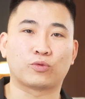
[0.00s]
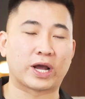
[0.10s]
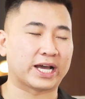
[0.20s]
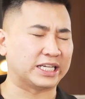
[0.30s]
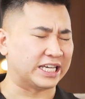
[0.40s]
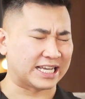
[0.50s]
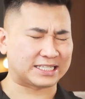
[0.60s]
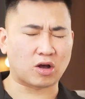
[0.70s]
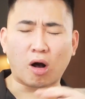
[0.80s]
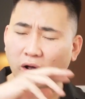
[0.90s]
where he
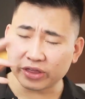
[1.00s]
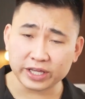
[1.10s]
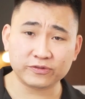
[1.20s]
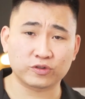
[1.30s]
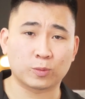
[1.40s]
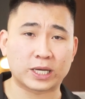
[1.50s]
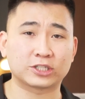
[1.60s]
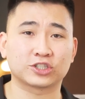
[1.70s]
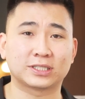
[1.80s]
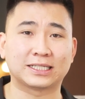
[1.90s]
has all the
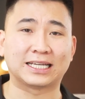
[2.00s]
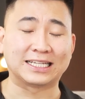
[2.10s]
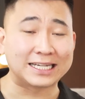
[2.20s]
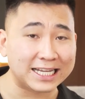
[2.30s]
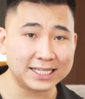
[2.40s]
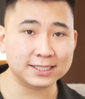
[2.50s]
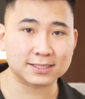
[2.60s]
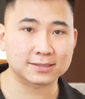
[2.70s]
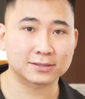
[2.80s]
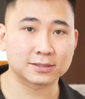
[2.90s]
information he
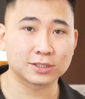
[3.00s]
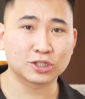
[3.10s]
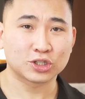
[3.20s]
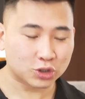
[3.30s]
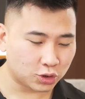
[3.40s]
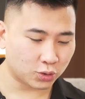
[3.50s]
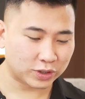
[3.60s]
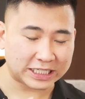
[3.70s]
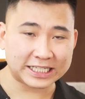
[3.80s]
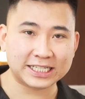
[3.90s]
needs to
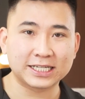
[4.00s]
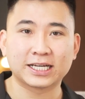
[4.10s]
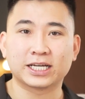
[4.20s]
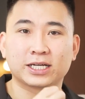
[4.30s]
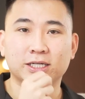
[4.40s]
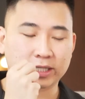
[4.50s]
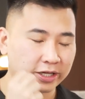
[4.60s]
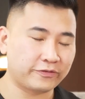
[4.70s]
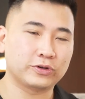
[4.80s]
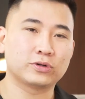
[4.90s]
really
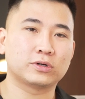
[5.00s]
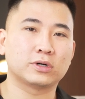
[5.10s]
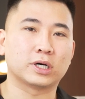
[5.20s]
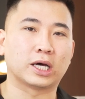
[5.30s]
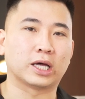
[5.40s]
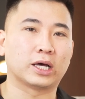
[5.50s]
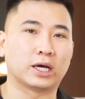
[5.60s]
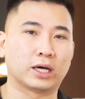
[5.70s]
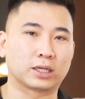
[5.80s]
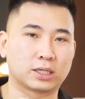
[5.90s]
give you
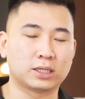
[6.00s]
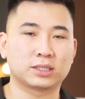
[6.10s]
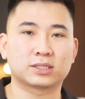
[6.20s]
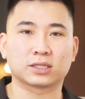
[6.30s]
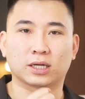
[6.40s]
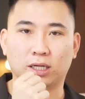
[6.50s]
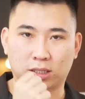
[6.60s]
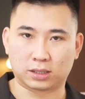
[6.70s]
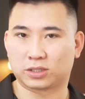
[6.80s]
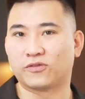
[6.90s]
a
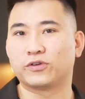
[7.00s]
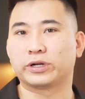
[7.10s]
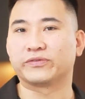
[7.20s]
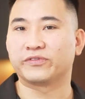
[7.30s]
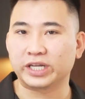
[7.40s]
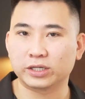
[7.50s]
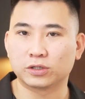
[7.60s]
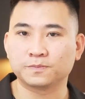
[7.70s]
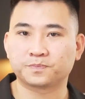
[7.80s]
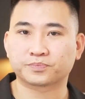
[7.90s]
good converting
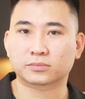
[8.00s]
video,